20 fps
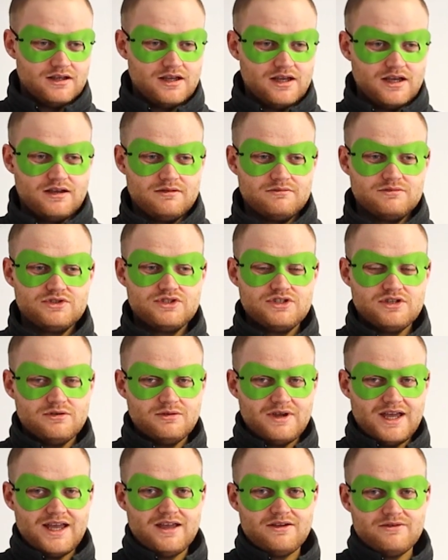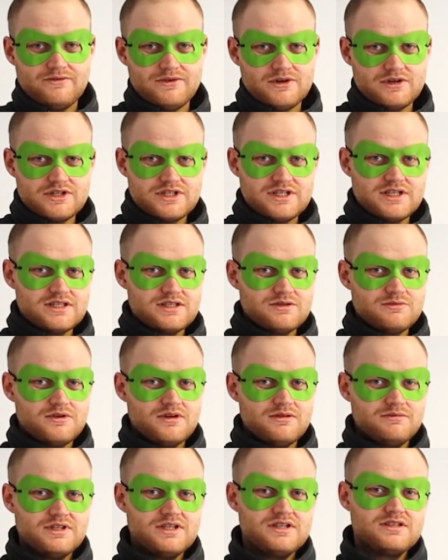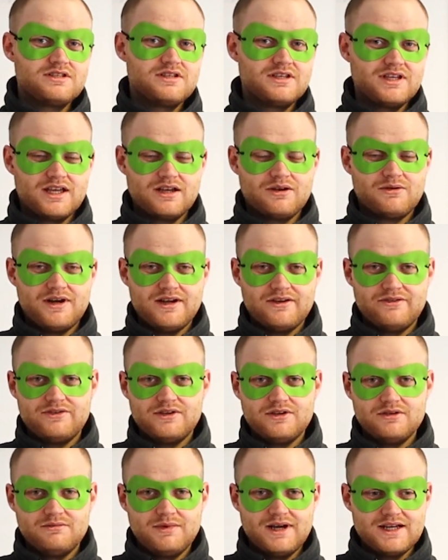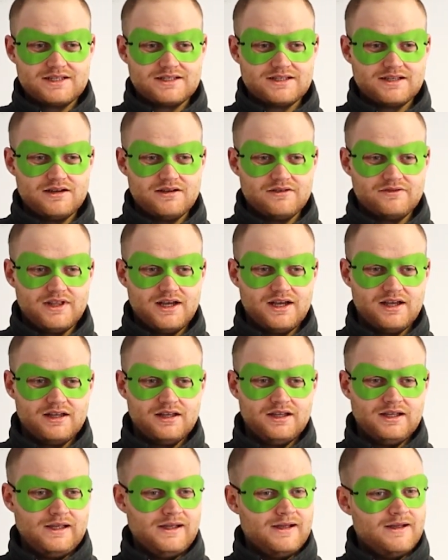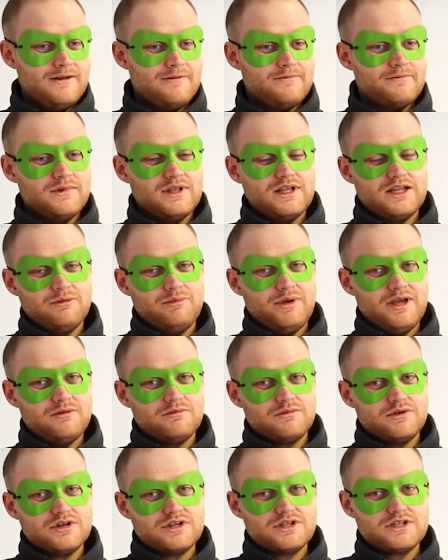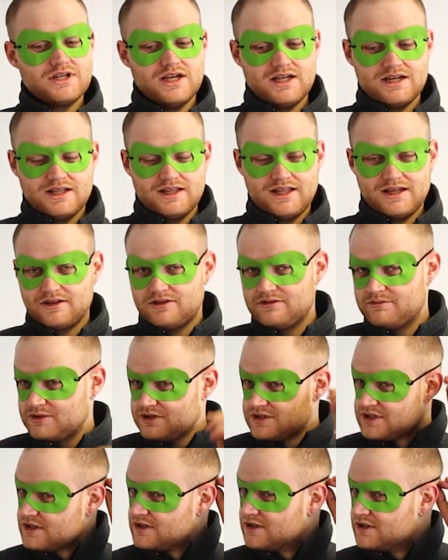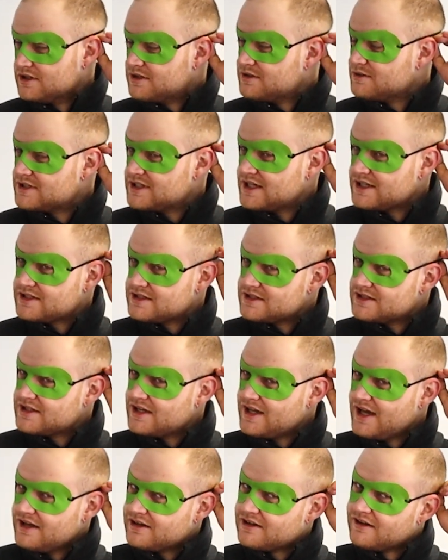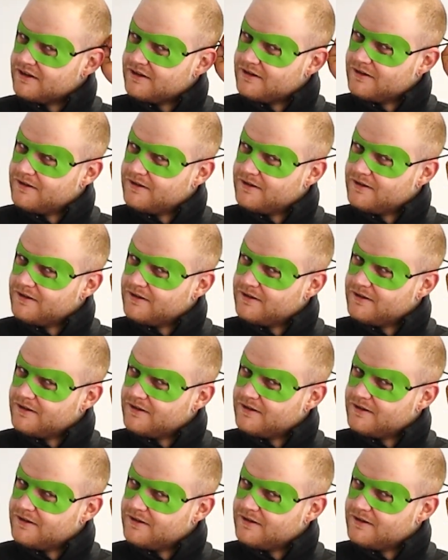2 A4 sheets of Warbler, so you can get quite a few masks out of that, and a paintbrush and a length of bungee cord to attach it to your head.